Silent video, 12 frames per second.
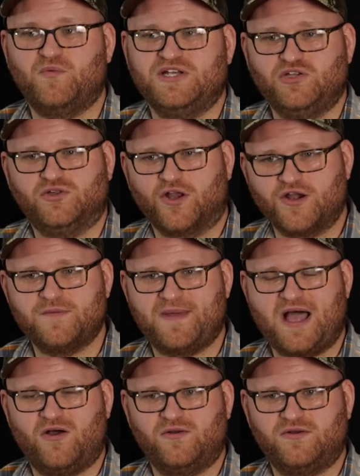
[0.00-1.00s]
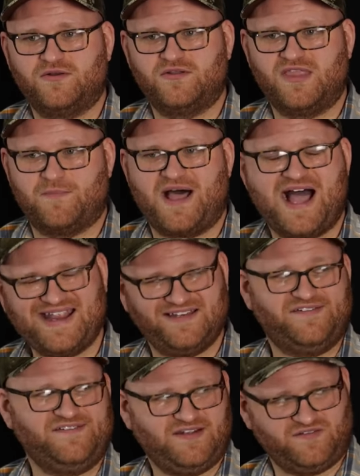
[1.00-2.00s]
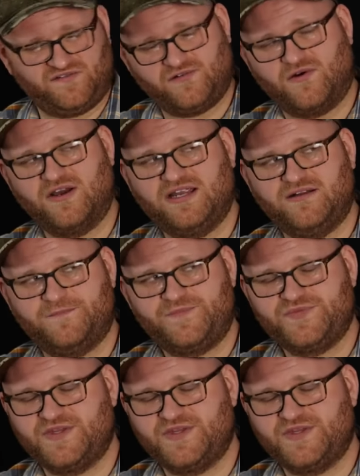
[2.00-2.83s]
But when you learn about the behind-the-scenes story,